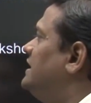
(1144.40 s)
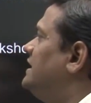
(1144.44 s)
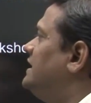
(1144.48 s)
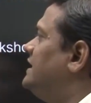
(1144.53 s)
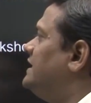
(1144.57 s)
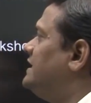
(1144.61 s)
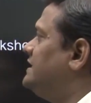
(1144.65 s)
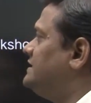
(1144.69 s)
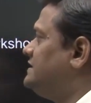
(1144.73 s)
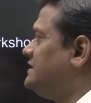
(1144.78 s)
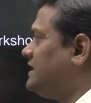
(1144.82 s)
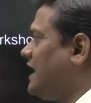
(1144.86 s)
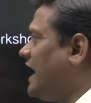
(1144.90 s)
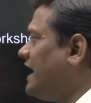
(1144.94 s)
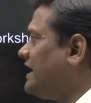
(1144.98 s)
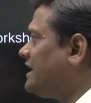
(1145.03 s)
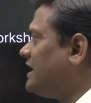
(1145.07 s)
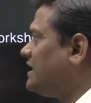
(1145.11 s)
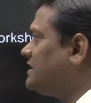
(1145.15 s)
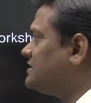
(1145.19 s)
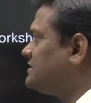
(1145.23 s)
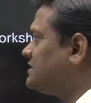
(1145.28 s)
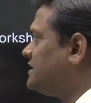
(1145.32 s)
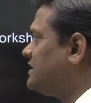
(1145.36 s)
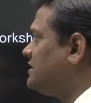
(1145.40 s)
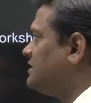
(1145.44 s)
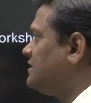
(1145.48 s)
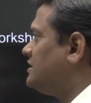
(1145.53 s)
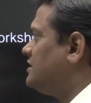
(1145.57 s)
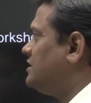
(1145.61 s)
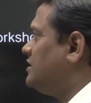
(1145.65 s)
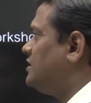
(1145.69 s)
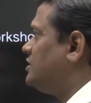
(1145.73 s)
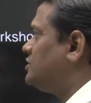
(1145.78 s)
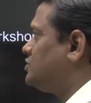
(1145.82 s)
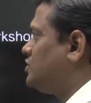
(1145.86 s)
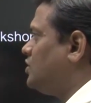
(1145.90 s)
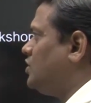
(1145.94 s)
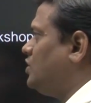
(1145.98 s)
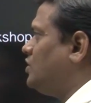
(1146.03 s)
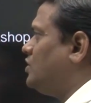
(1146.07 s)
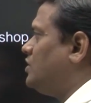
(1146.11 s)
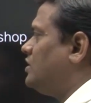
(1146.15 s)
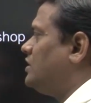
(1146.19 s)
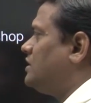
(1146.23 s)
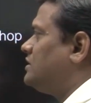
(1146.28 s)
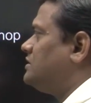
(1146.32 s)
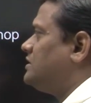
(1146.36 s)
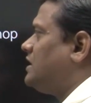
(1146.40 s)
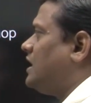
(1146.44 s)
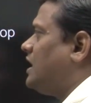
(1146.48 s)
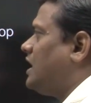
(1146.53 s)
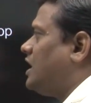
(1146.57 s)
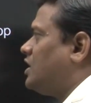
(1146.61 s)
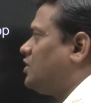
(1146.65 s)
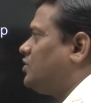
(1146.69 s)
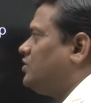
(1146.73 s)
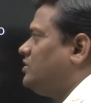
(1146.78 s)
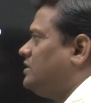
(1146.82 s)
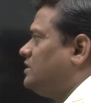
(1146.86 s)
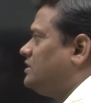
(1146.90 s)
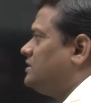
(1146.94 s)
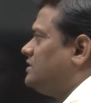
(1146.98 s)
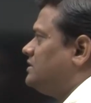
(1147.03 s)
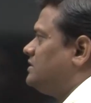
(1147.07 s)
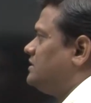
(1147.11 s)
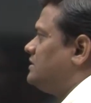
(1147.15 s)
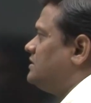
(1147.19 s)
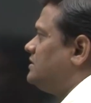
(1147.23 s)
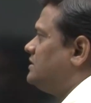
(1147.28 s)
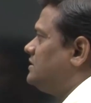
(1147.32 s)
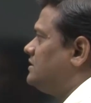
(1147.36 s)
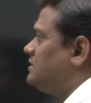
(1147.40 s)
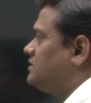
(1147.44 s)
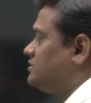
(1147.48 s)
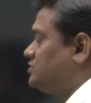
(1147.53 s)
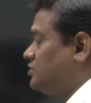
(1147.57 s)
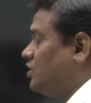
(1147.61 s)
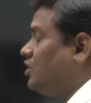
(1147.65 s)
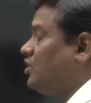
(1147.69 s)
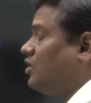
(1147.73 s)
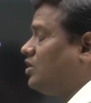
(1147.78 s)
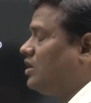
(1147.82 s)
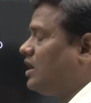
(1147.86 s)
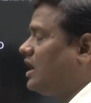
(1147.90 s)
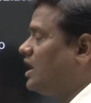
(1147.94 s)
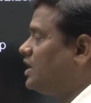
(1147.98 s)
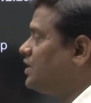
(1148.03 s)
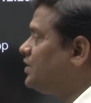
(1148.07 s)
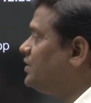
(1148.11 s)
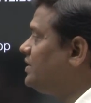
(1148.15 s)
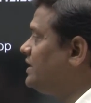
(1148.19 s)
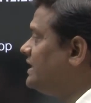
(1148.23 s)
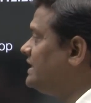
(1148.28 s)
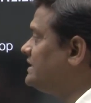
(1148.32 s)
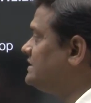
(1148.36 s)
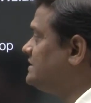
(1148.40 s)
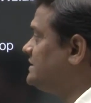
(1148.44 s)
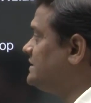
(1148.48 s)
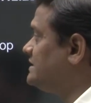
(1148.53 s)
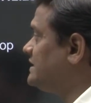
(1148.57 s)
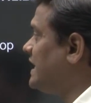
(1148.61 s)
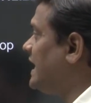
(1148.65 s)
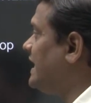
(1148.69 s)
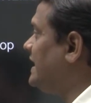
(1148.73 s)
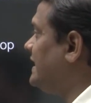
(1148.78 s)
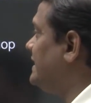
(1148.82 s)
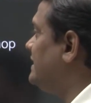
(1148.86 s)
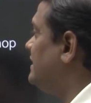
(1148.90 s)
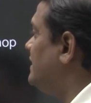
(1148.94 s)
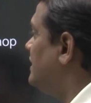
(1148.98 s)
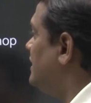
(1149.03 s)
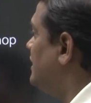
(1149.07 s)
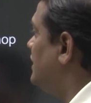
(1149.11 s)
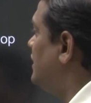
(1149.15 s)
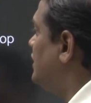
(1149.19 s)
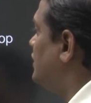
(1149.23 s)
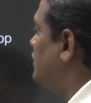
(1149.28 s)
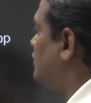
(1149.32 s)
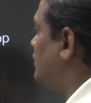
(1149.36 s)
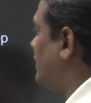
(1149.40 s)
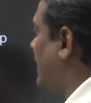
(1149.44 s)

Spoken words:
is the right answer. So Arun is deciding to